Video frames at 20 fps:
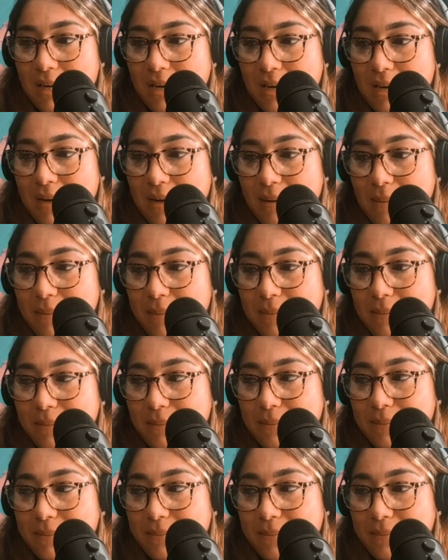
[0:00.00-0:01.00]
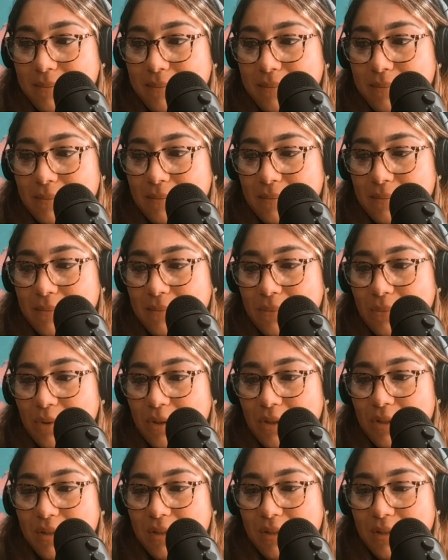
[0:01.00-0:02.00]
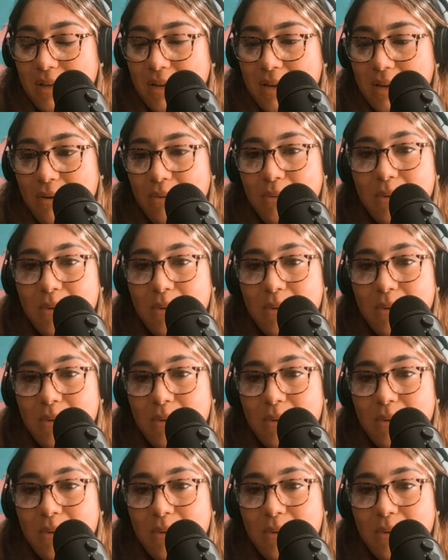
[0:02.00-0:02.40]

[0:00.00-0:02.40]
um were just like,